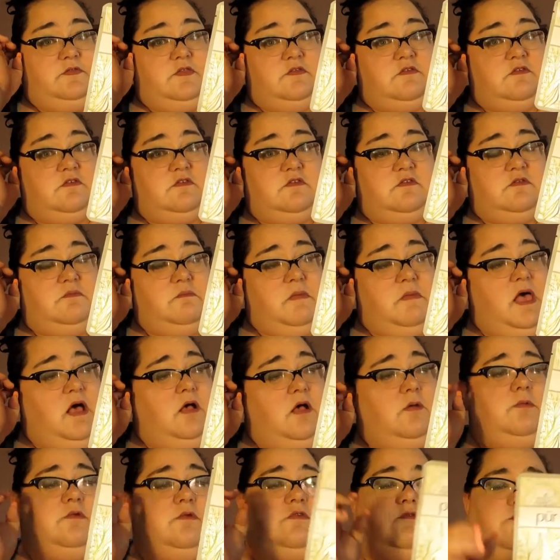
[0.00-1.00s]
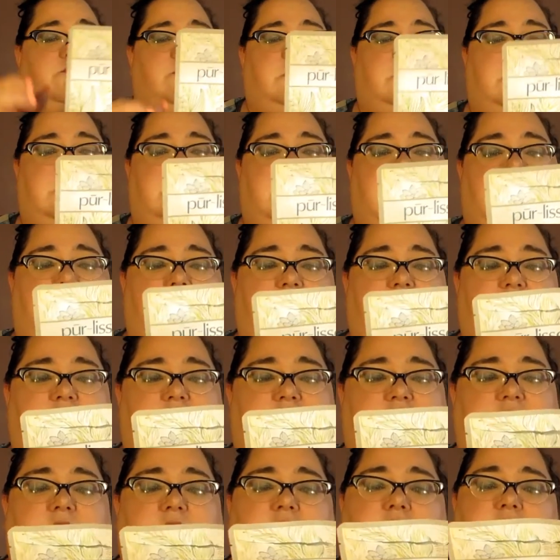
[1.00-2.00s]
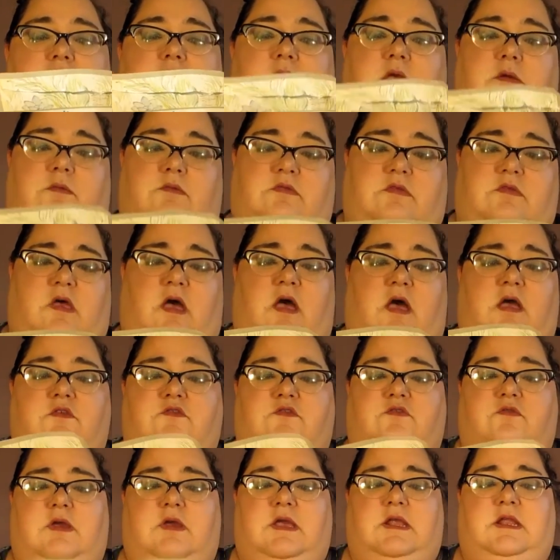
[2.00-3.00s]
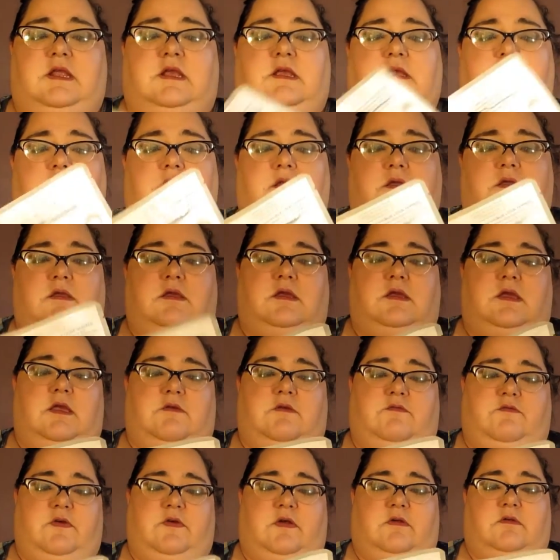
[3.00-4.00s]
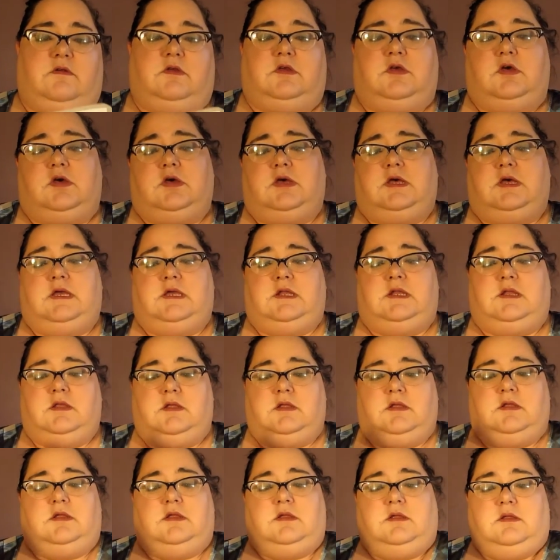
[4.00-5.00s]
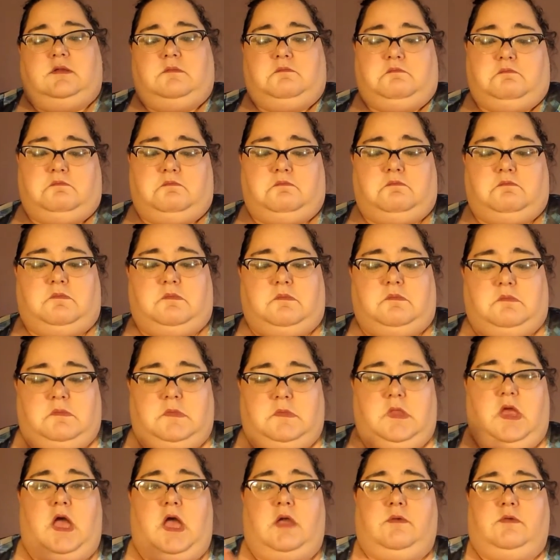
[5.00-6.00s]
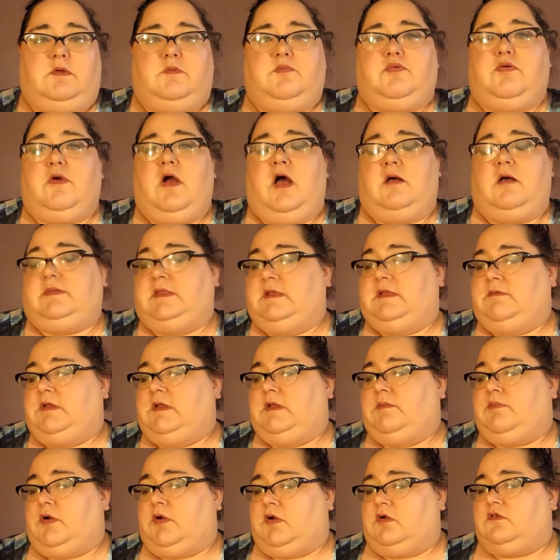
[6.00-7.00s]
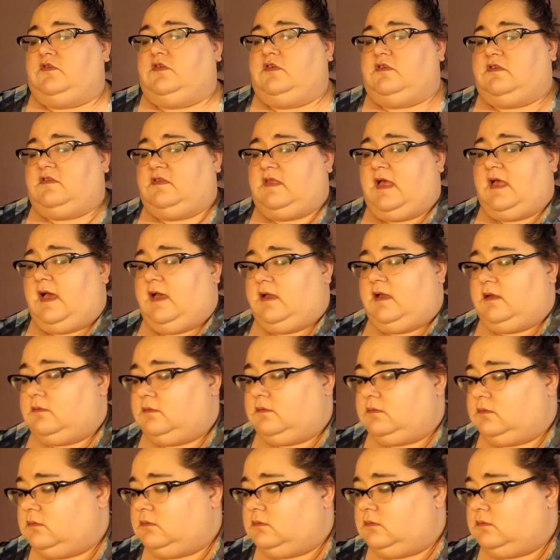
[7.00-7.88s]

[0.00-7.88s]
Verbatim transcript: The smell was really nice. It was hydrating. It felt good. I would probably repurchase that.